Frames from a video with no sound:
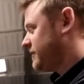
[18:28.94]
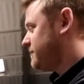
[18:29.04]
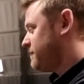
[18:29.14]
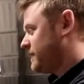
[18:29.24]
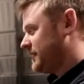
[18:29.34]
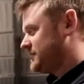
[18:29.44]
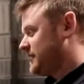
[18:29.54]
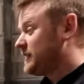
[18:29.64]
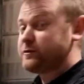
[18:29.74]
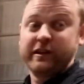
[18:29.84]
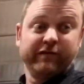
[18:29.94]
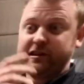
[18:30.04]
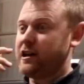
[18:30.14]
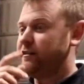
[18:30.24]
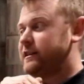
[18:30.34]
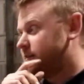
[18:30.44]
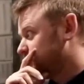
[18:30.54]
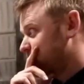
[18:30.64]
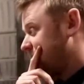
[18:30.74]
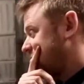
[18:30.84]
Literally been back to, as with every car in here,
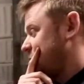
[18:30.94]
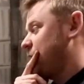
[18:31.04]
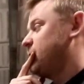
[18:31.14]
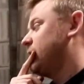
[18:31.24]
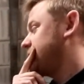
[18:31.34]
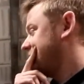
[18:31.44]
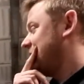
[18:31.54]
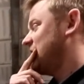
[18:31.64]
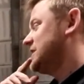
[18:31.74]
it's been back to a bare metal shell,